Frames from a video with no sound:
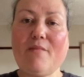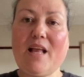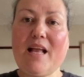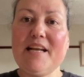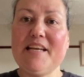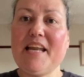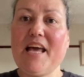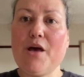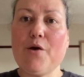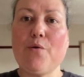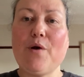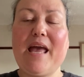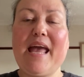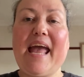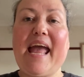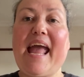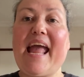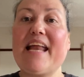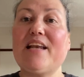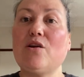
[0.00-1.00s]
Now,
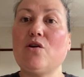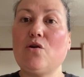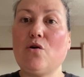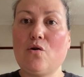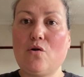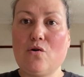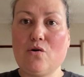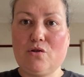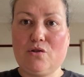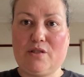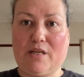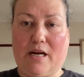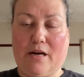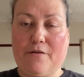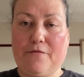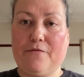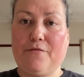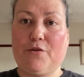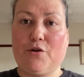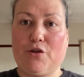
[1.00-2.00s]
in order
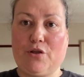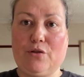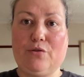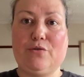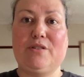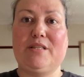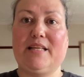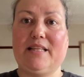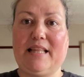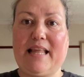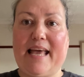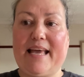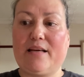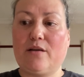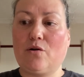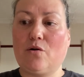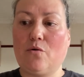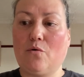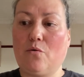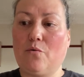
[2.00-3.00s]
for you to let
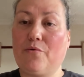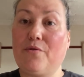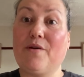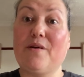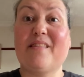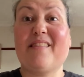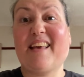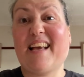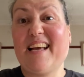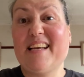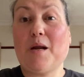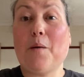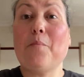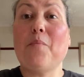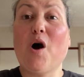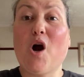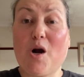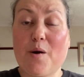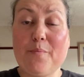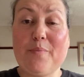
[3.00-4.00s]
go, the kind of
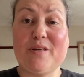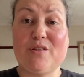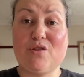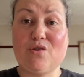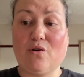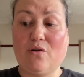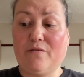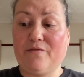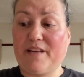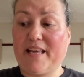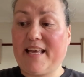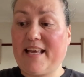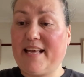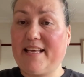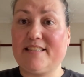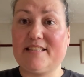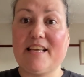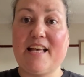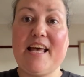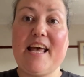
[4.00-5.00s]
purpose of it
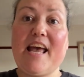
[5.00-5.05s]
is,